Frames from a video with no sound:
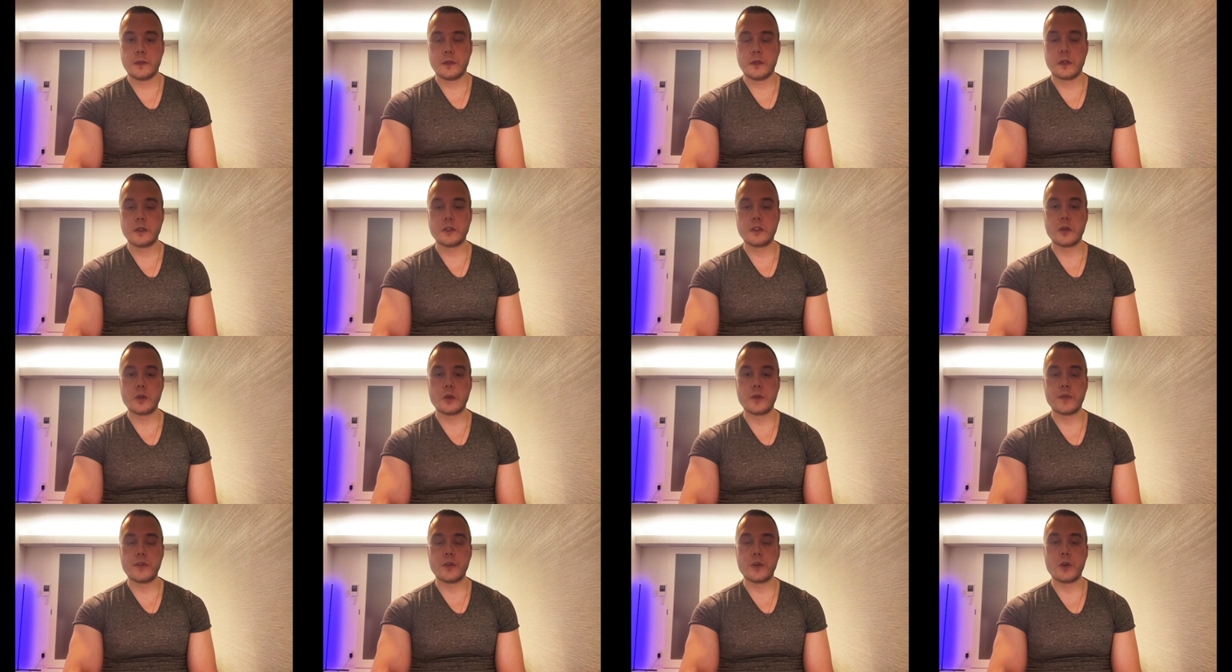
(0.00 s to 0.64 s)

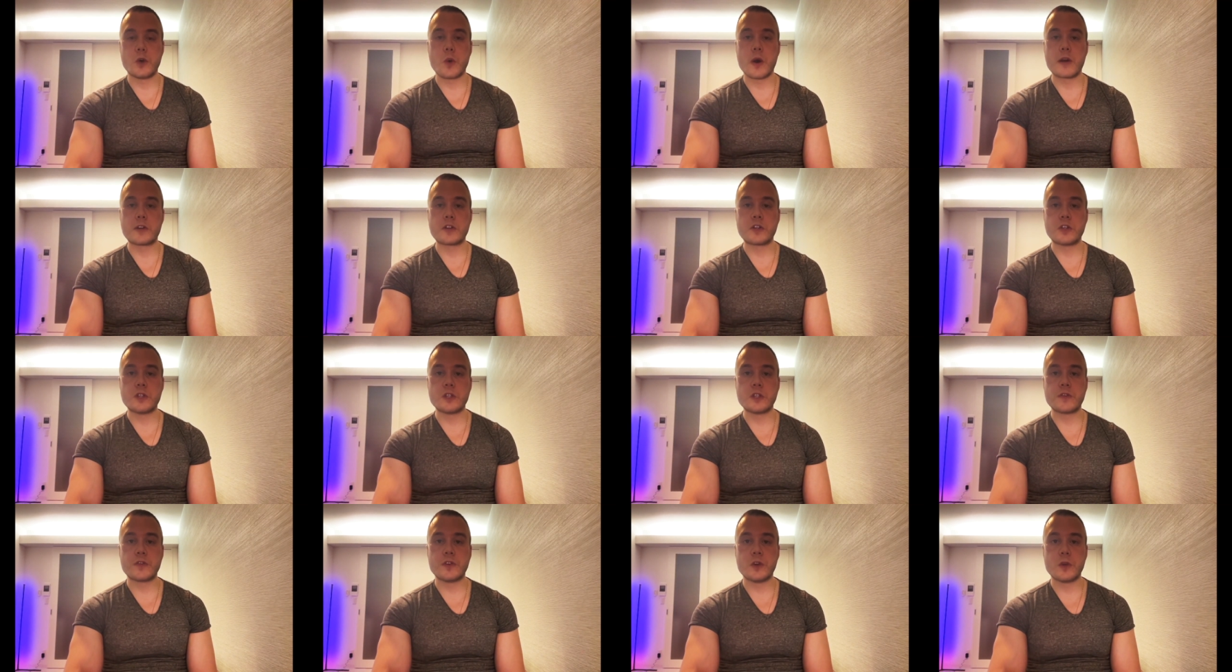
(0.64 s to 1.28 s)
Continuing to field
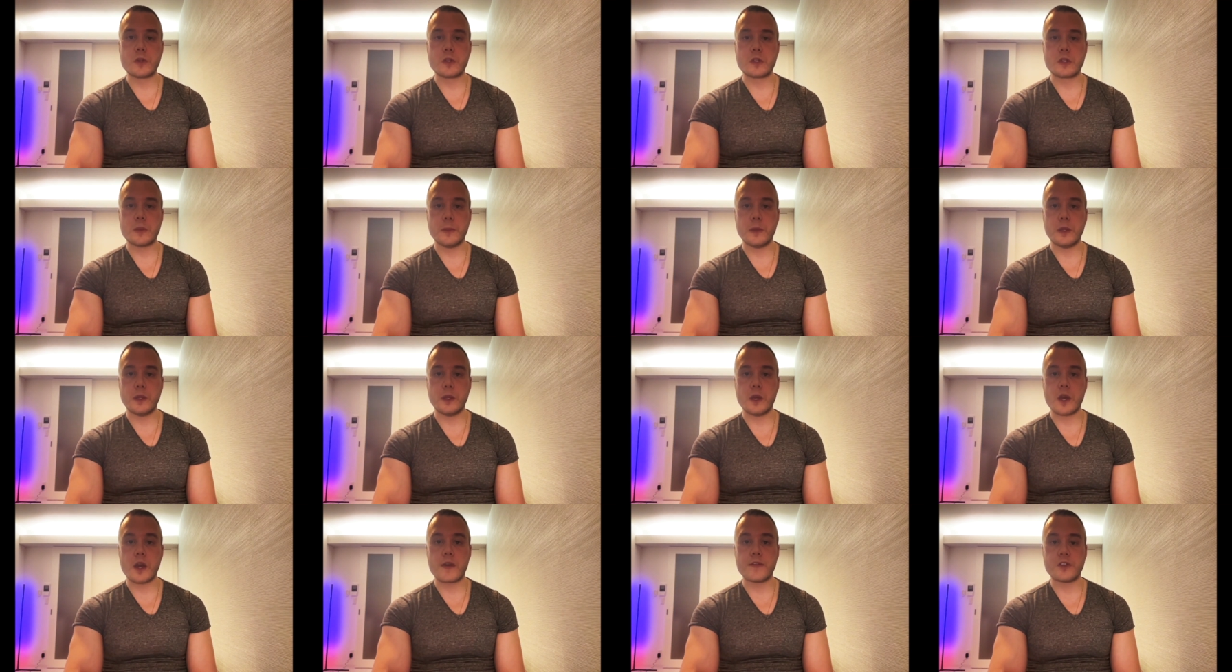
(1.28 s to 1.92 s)
questions for
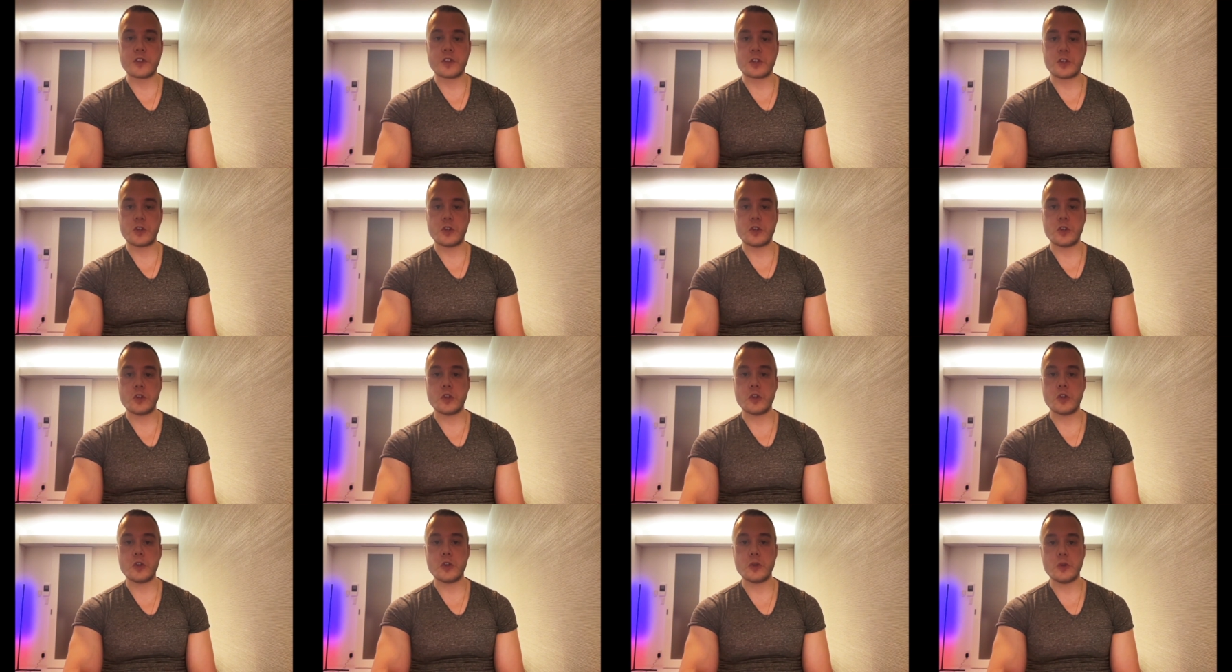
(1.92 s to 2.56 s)
USMLE, I have a
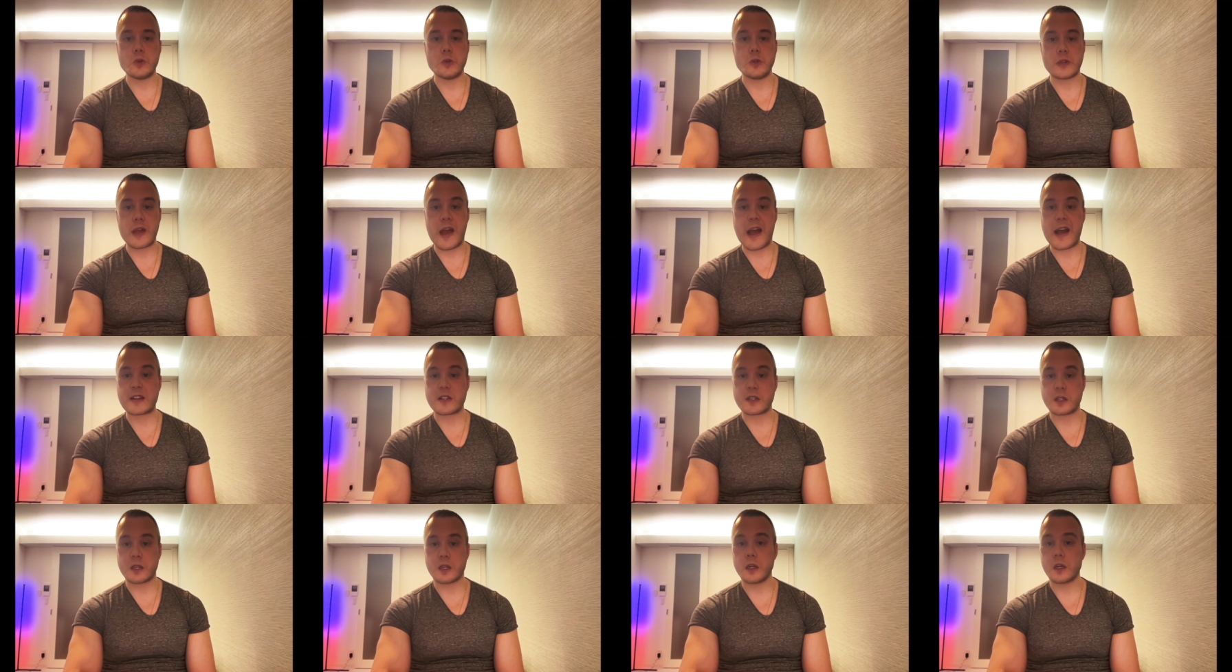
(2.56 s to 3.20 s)
student who's
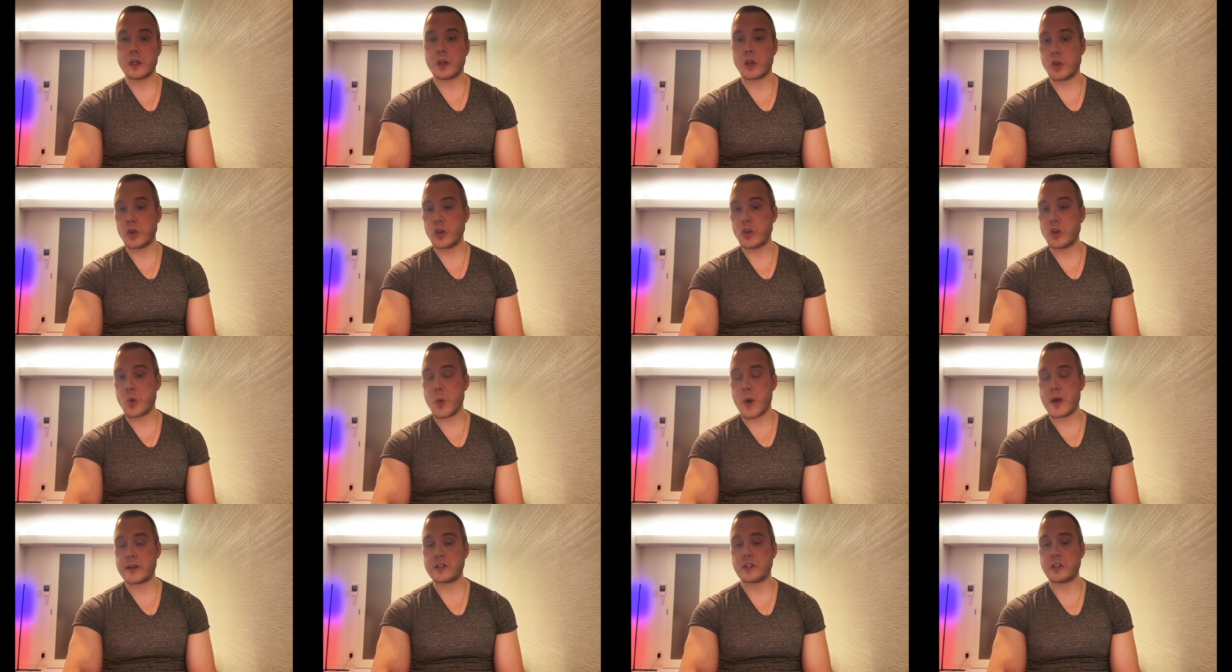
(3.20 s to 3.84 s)
asking a good
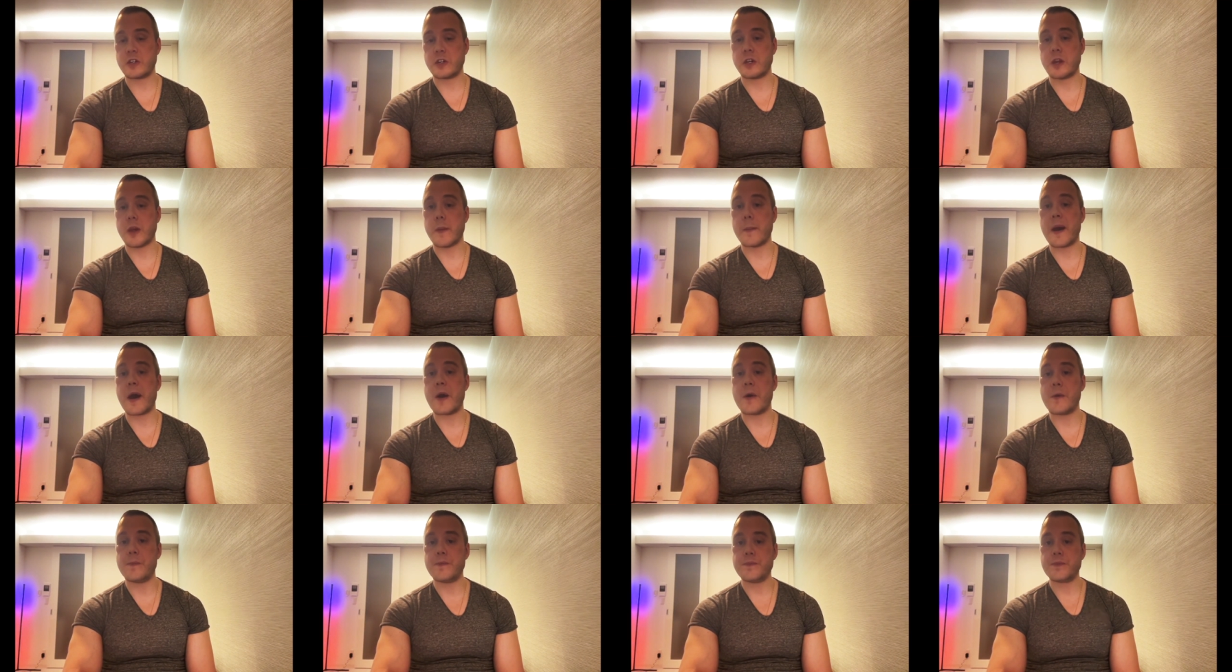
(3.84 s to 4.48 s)
question
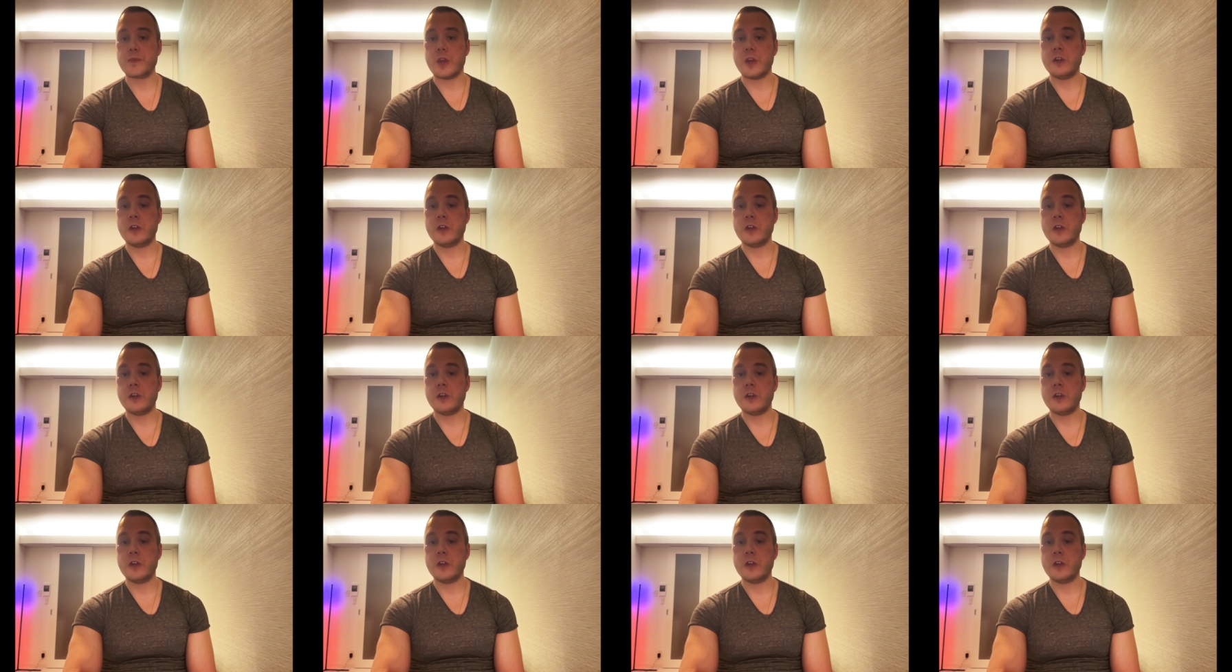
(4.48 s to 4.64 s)
about,